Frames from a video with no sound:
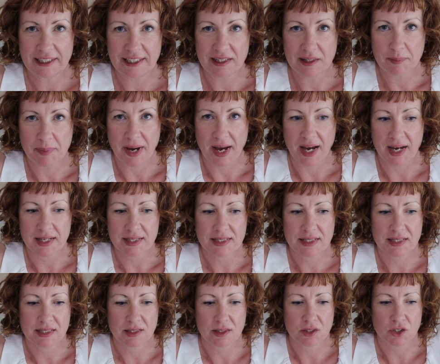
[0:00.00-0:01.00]
in the
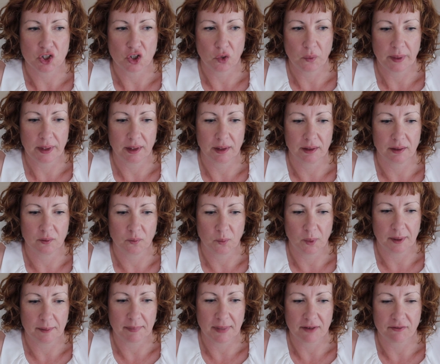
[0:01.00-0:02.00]
past showing
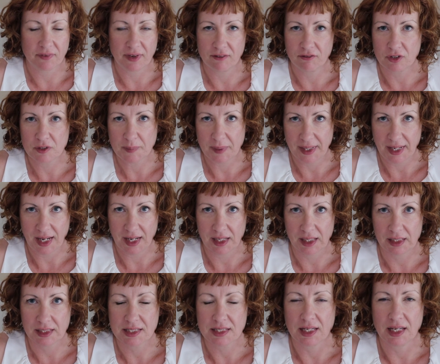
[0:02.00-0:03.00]
one of my favorite
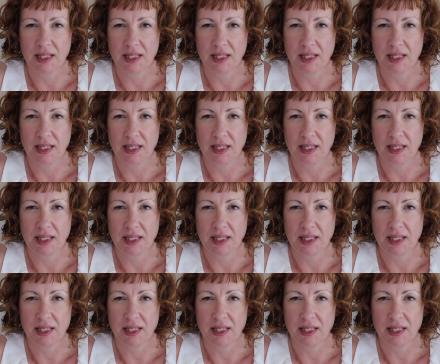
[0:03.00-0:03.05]
mechanics.